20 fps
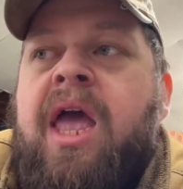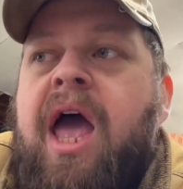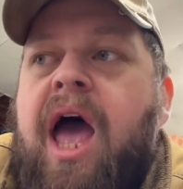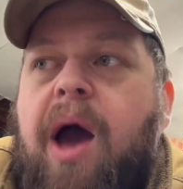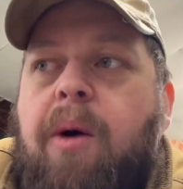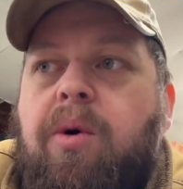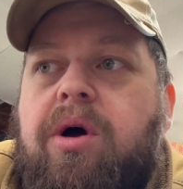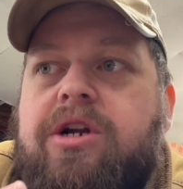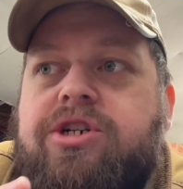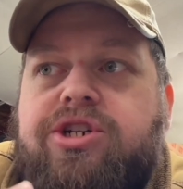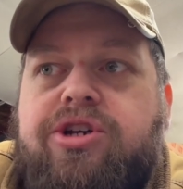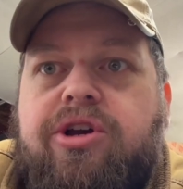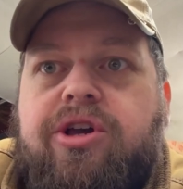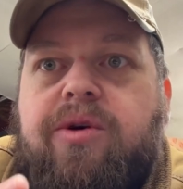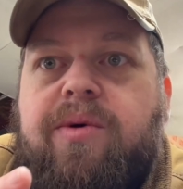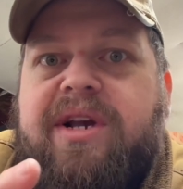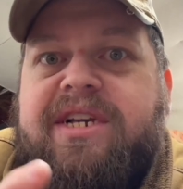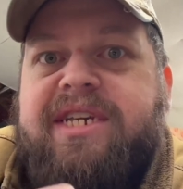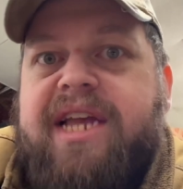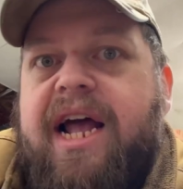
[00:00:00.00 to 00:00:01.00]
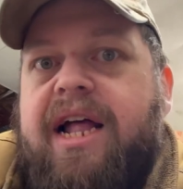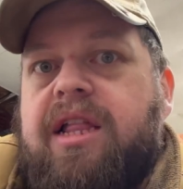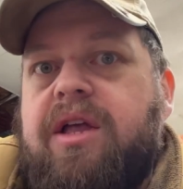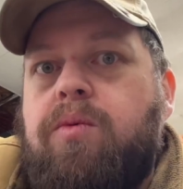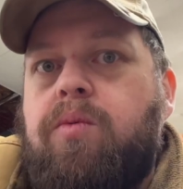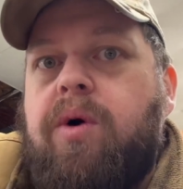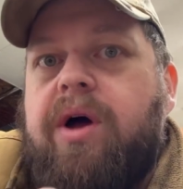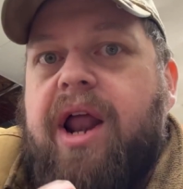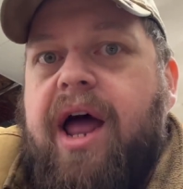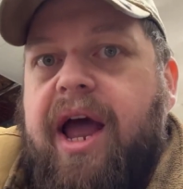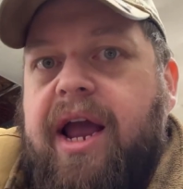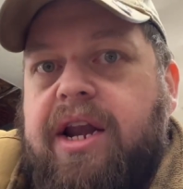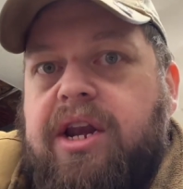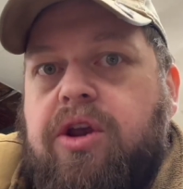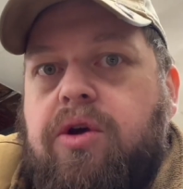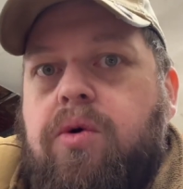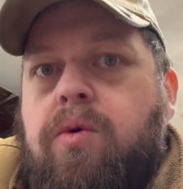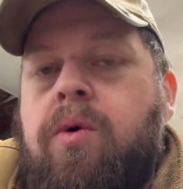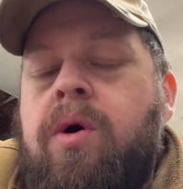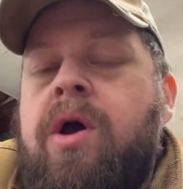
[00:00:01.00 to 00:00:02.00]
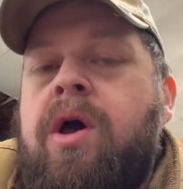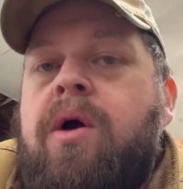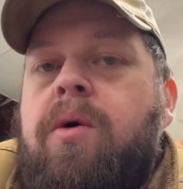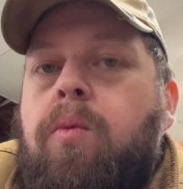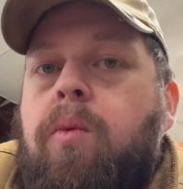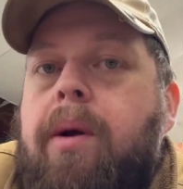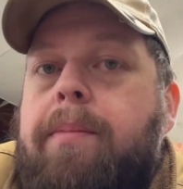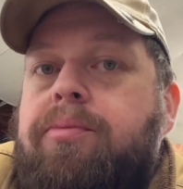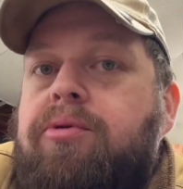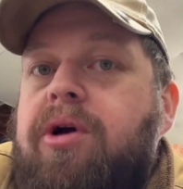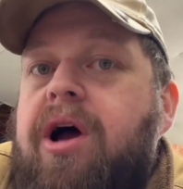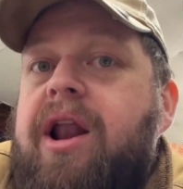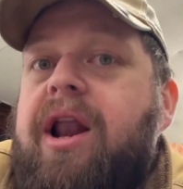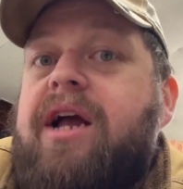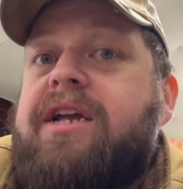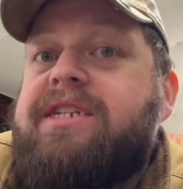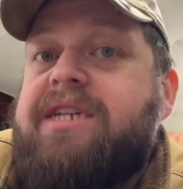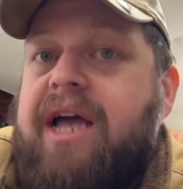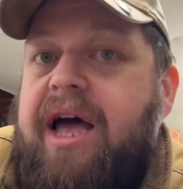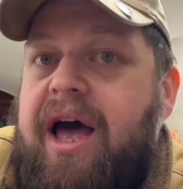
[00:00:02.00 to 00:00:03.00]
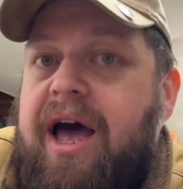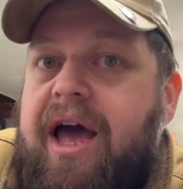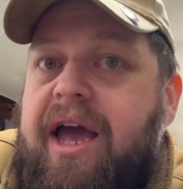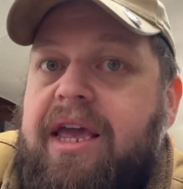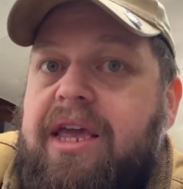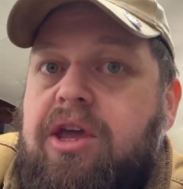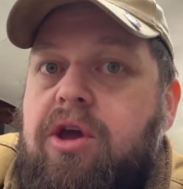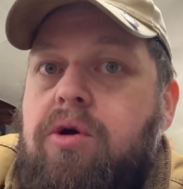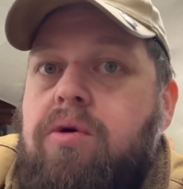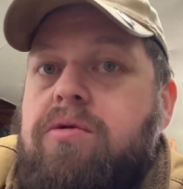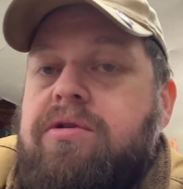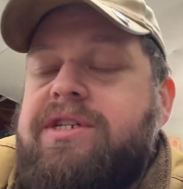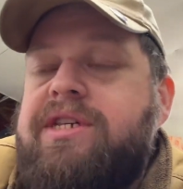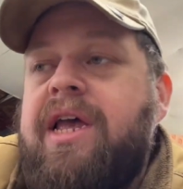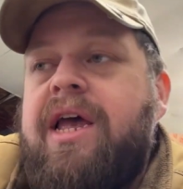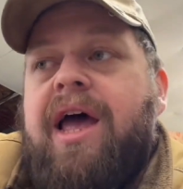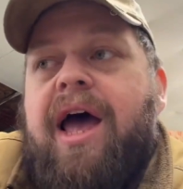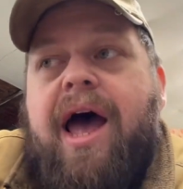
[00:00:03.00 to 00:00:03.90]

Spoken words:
I want to show you exactly what I do, what products I use.